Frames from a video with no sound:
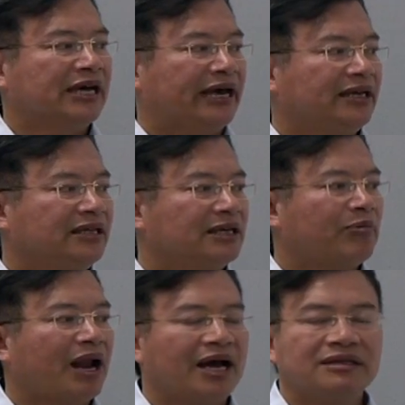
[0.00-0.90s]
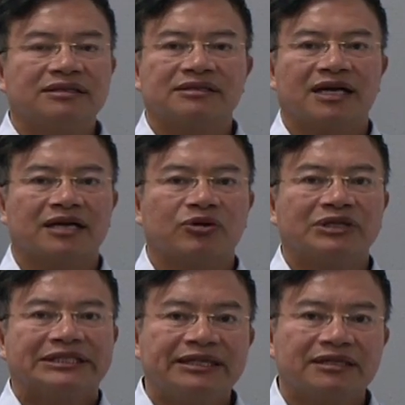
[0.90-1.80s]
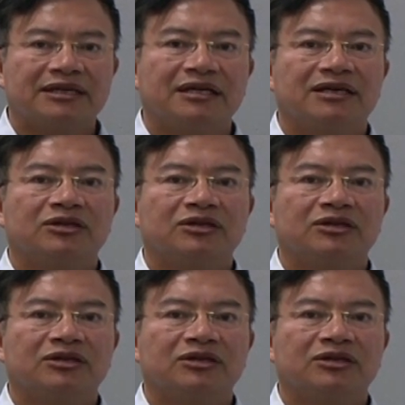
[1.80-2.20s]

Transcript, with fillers: and then applying design critique